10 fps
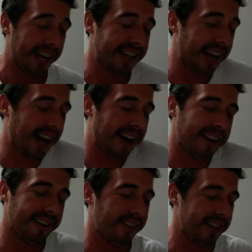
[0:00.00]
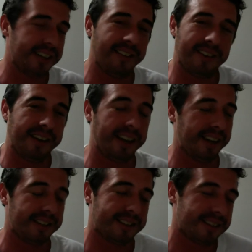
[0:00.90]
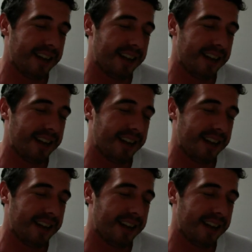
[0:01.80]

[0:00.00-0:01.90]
Yeah, I mean, WWE, it just